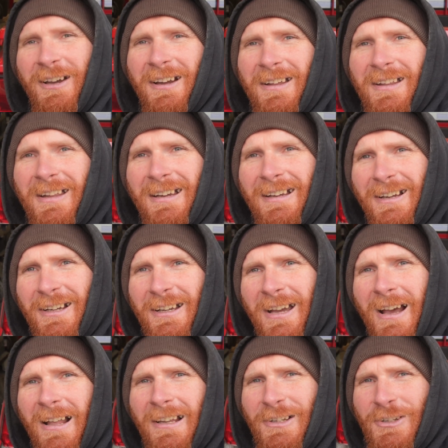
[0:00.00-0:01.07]
I think I
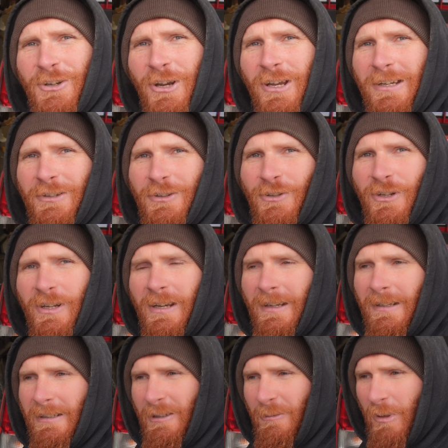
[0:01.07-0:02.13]
colour changed
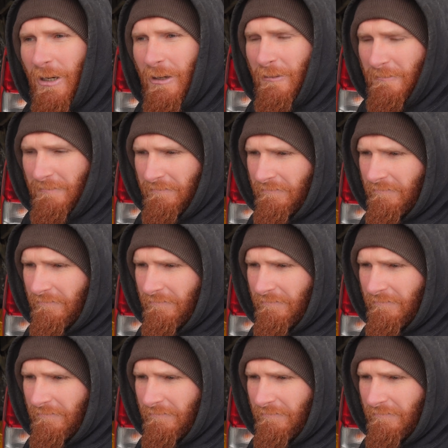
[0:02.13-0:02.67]
it about